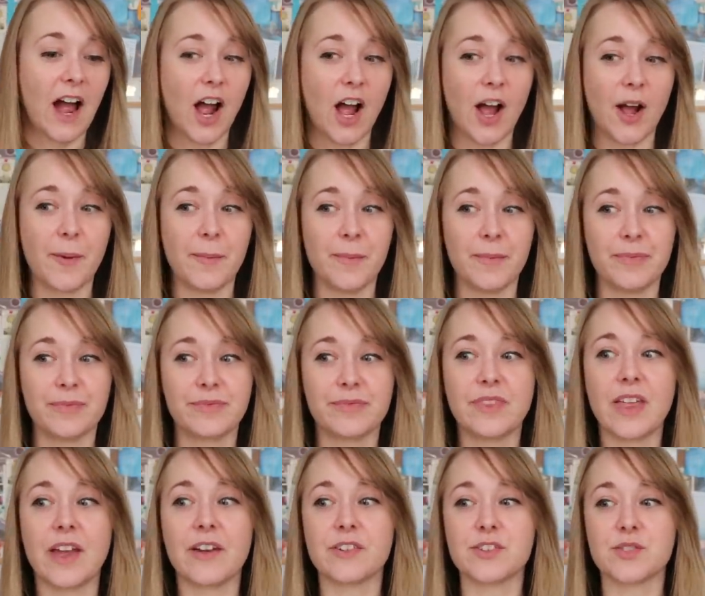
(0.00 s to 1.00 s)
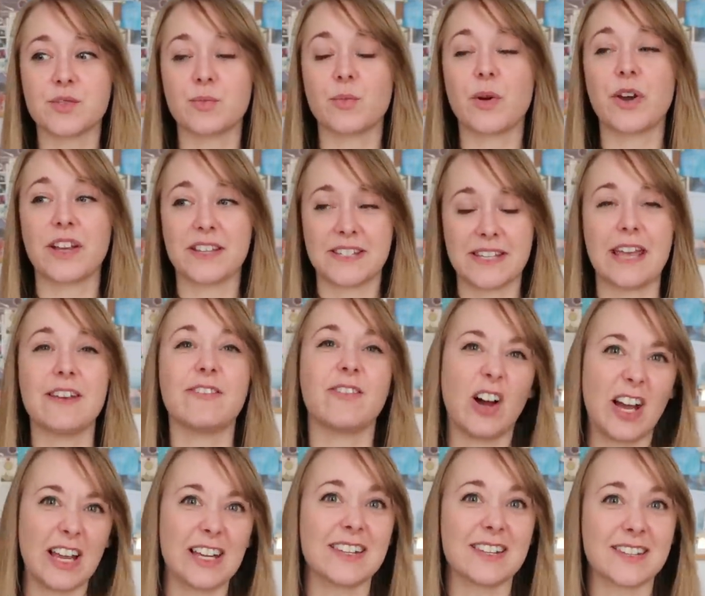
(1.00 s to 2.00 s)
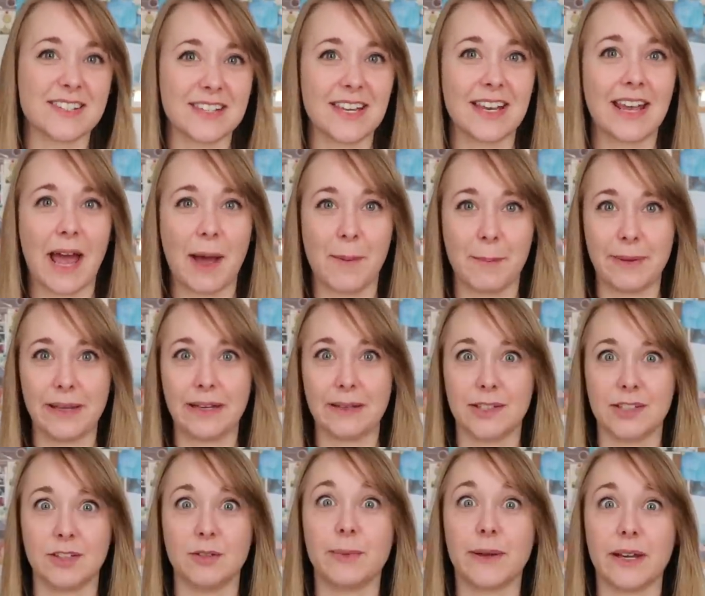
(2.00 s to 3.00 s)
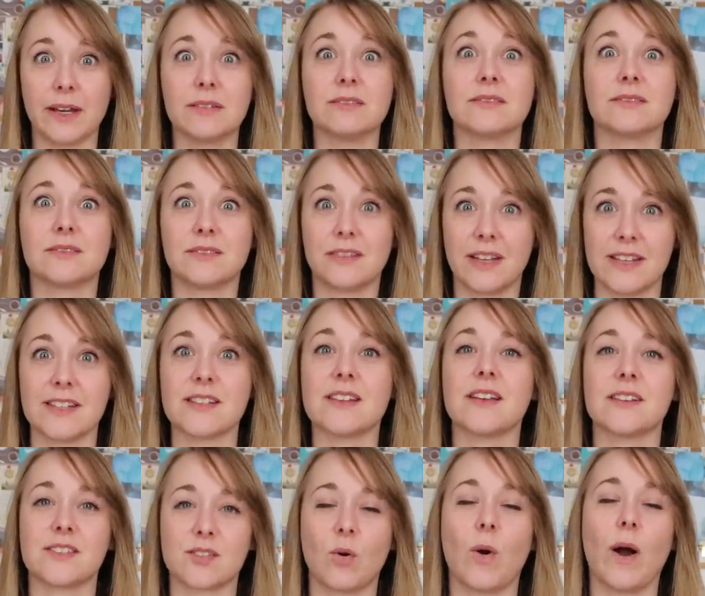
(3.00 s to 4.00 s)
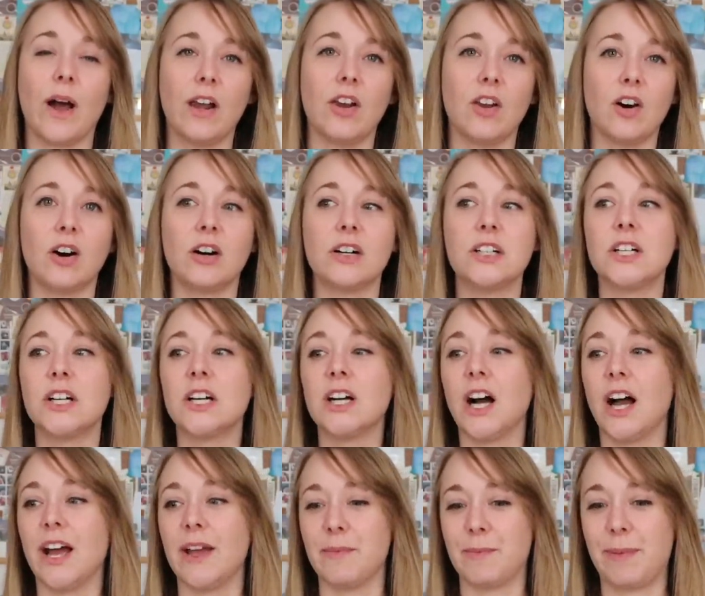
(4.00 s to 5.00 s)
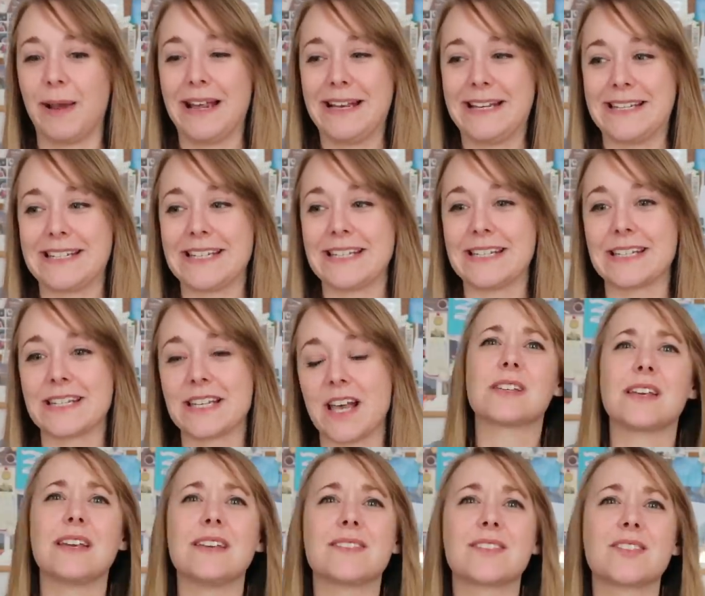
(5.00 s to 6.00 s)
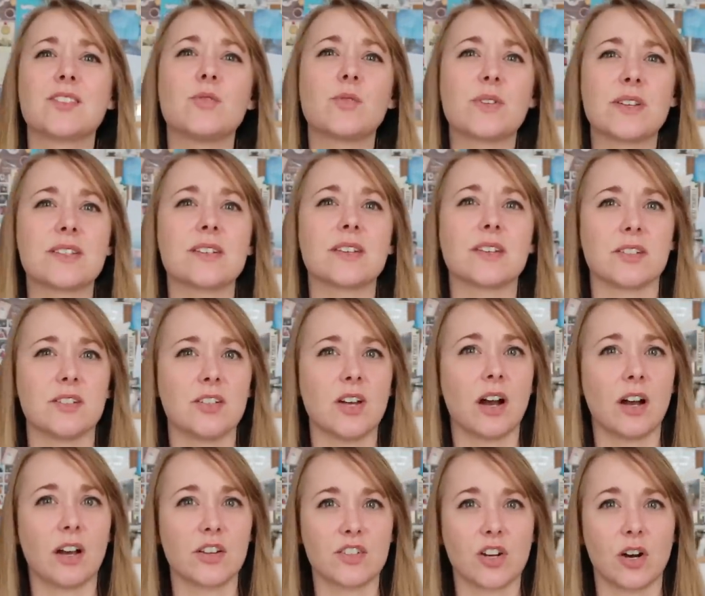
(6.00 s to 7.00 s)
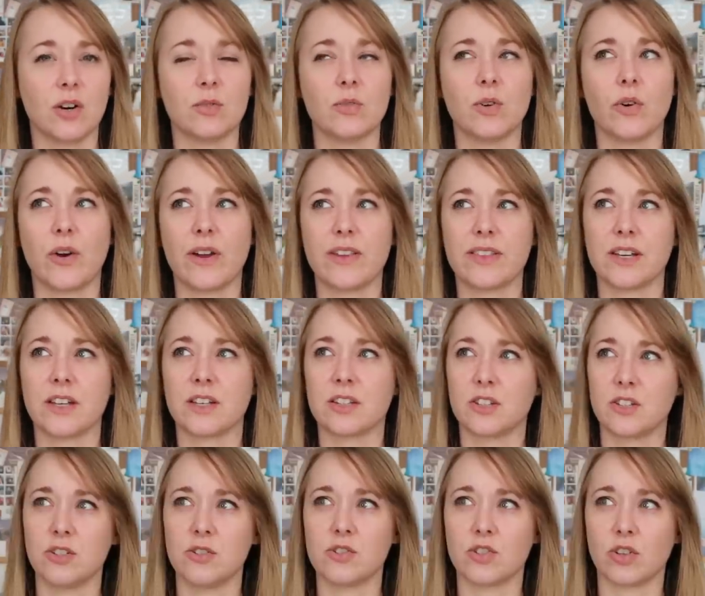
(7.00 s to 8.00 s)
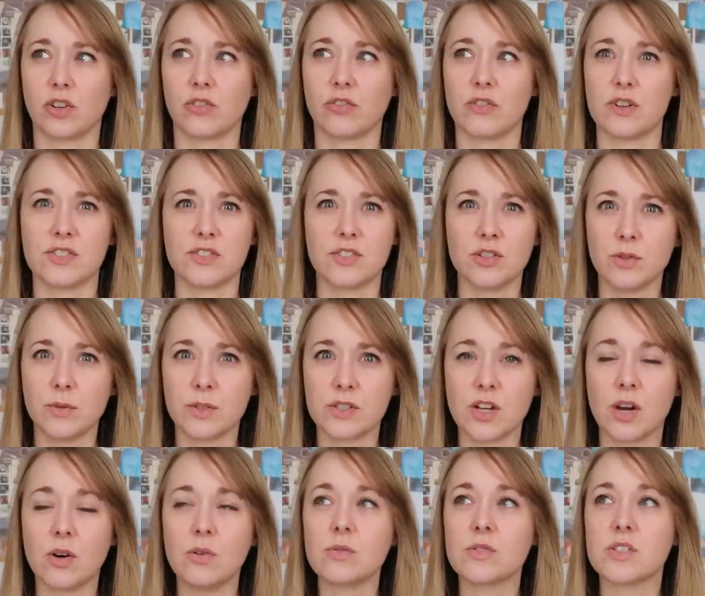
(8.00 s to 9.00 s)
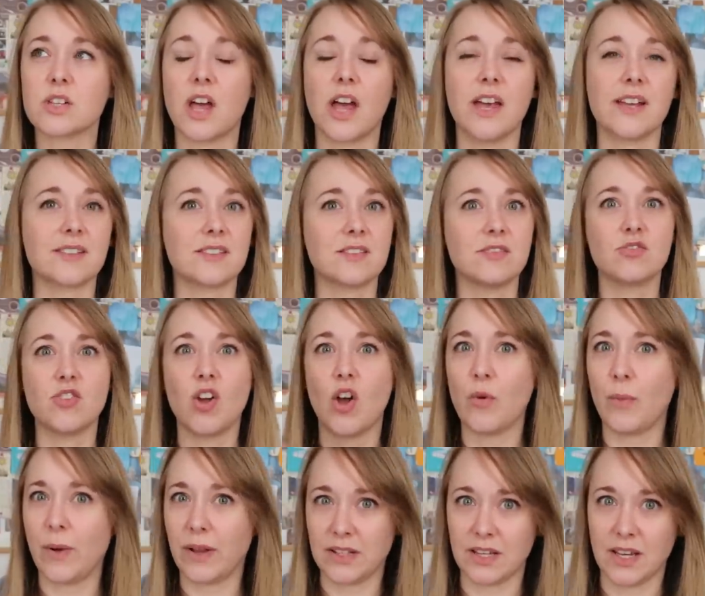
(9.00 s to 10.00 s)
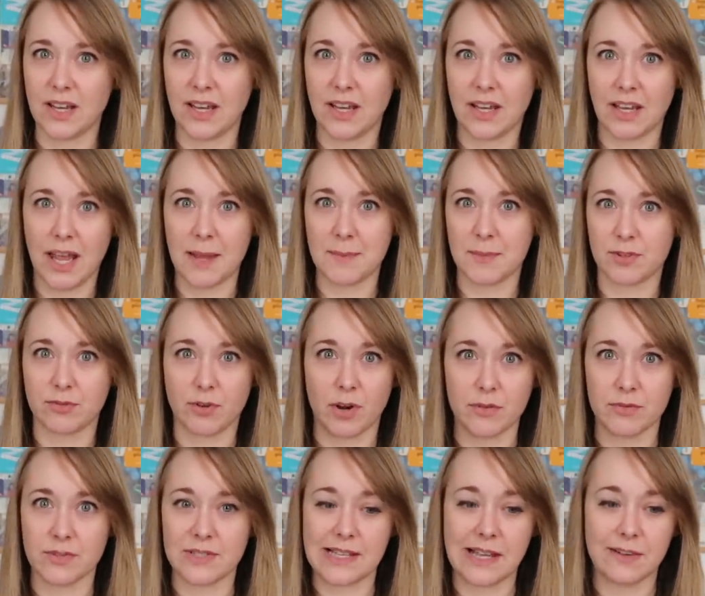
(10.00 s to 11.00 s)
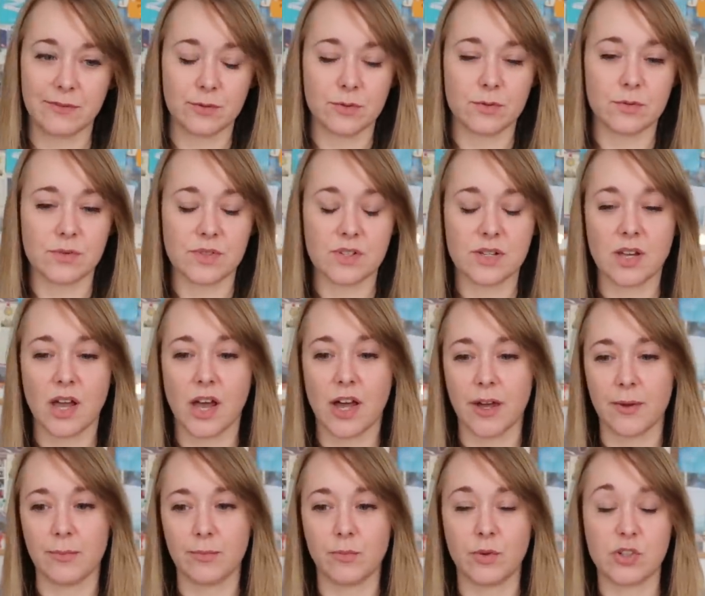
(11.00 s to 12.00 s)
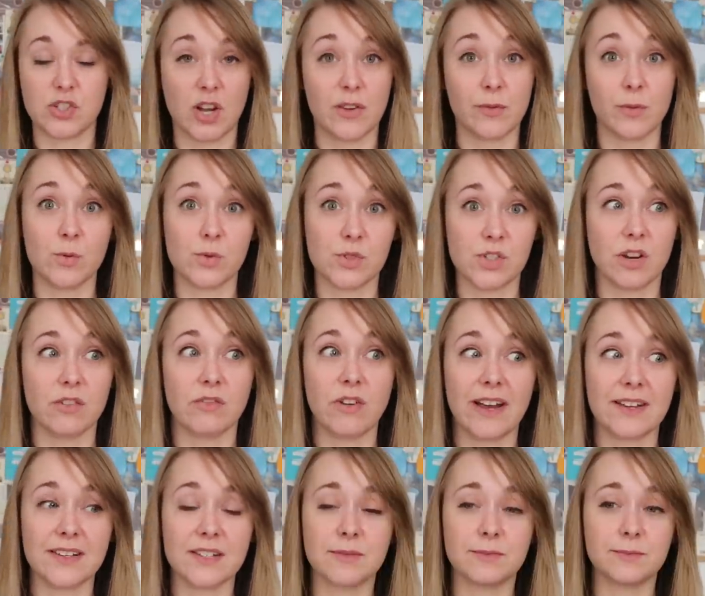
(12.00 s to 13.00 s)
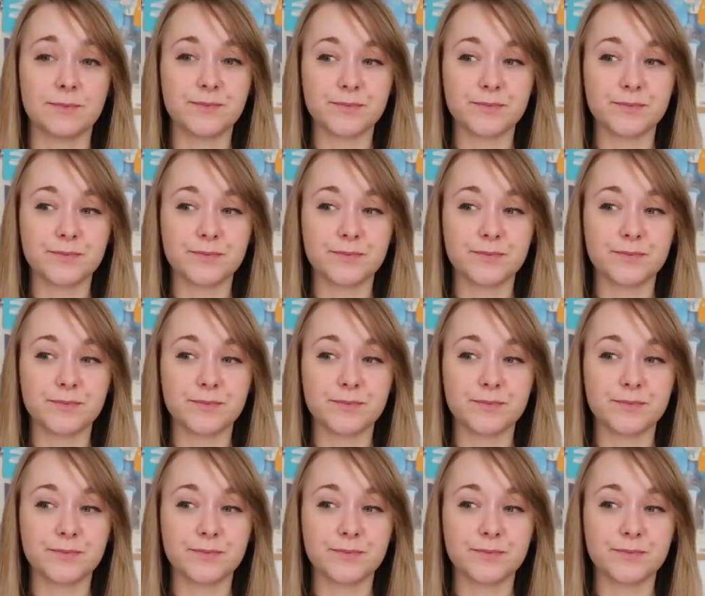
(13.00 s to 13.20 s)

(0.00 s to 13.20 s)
There is, when I say violence, it can be a little bit, it's quite a lot in places. It's still considered young adult, or I think the new genre is new adult. It's nowhere near Game of Thrones levels, which I've also read.